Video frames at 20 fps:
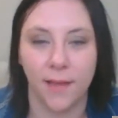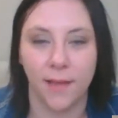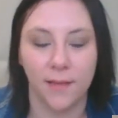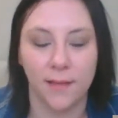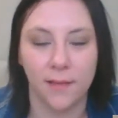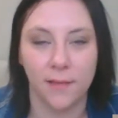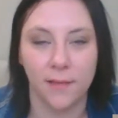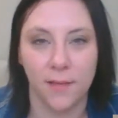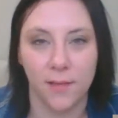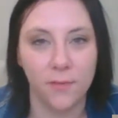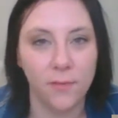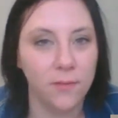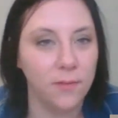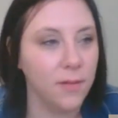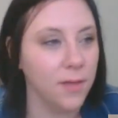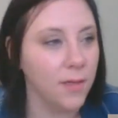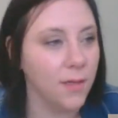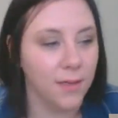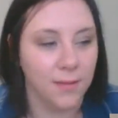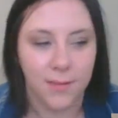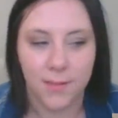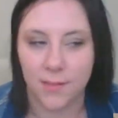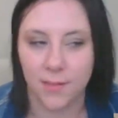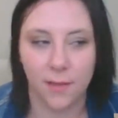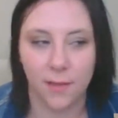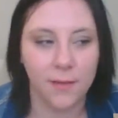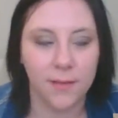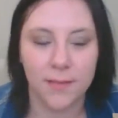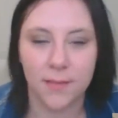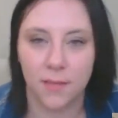Like, you
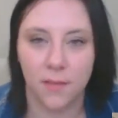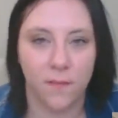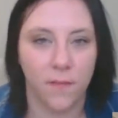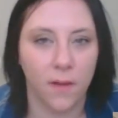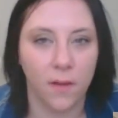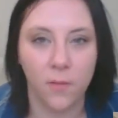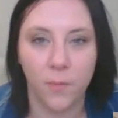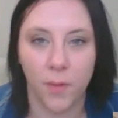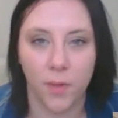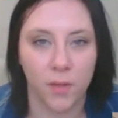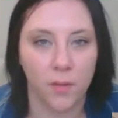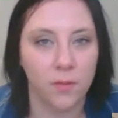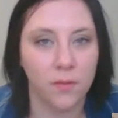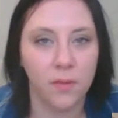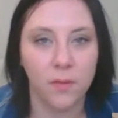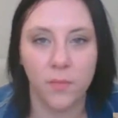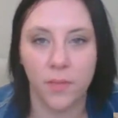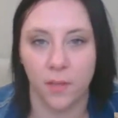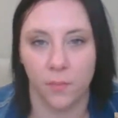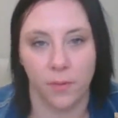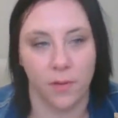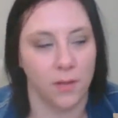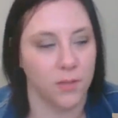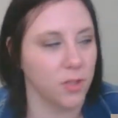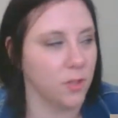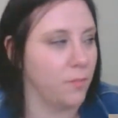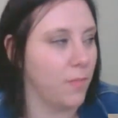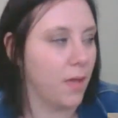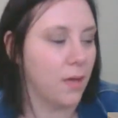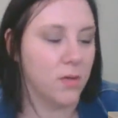start as a developer, you could be a
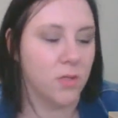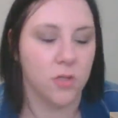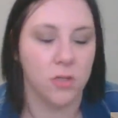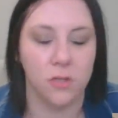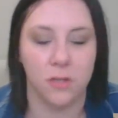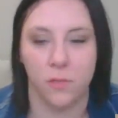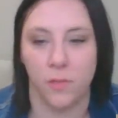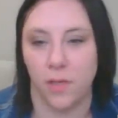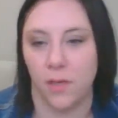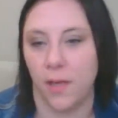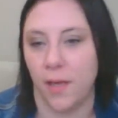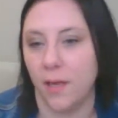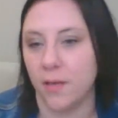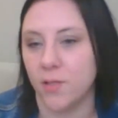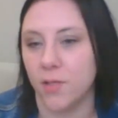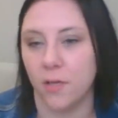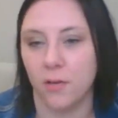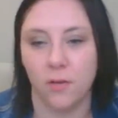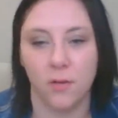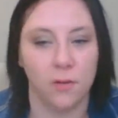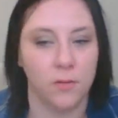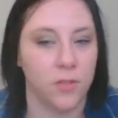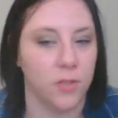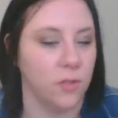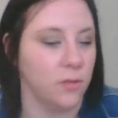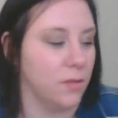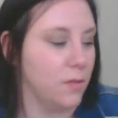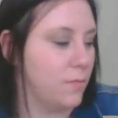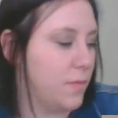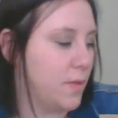project manager, you could be an agile coach, you
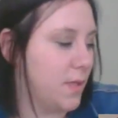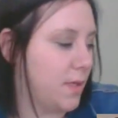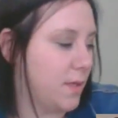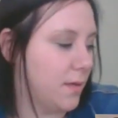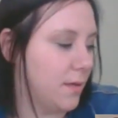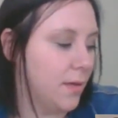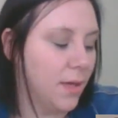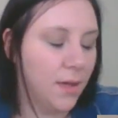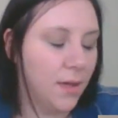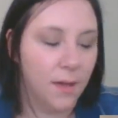could be